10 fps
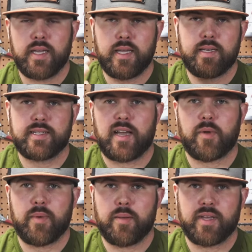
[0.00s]
Anytime
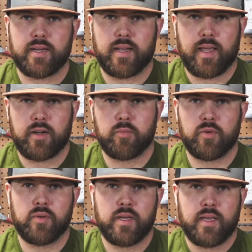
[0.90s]
I'm aiming at an
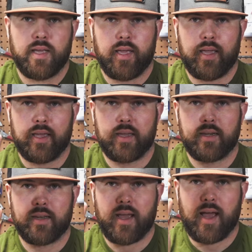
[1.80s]
animal,
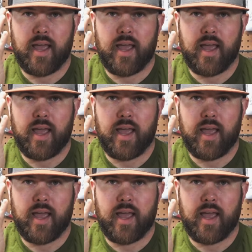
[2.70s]
and